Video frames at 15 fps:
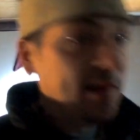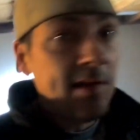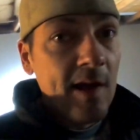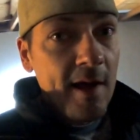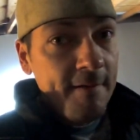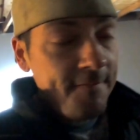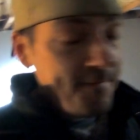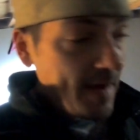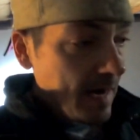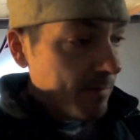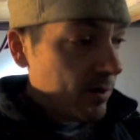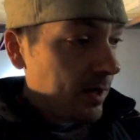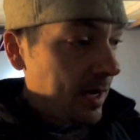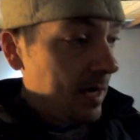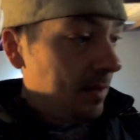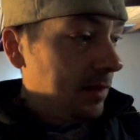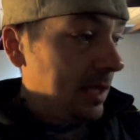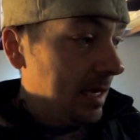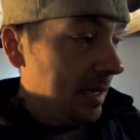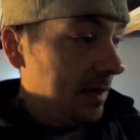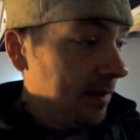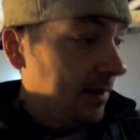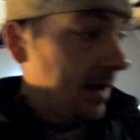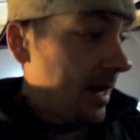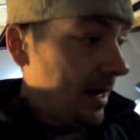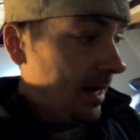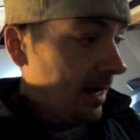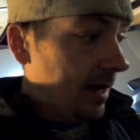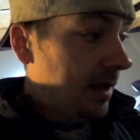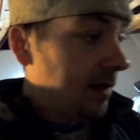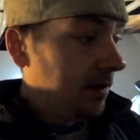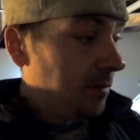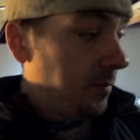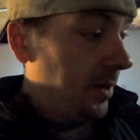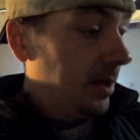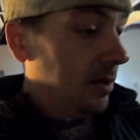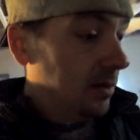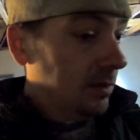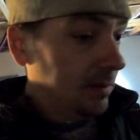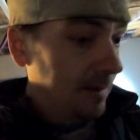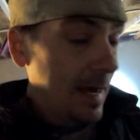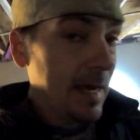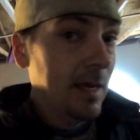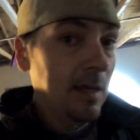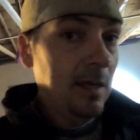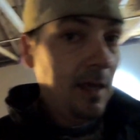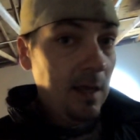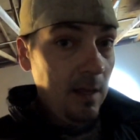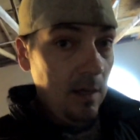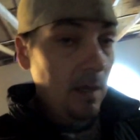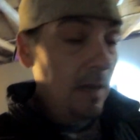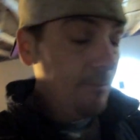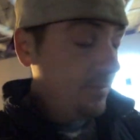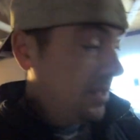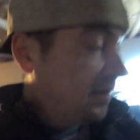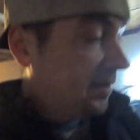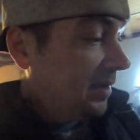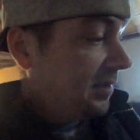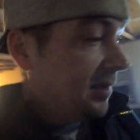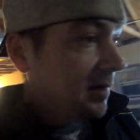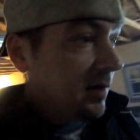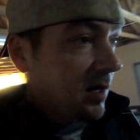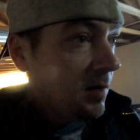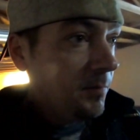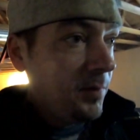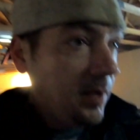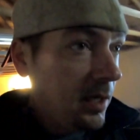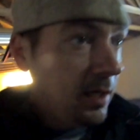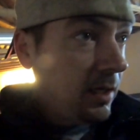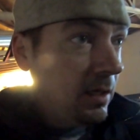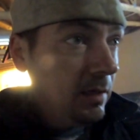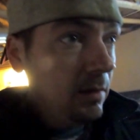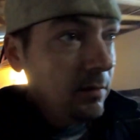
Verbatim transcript: I fabricate these and it is built, like this isn't gonna be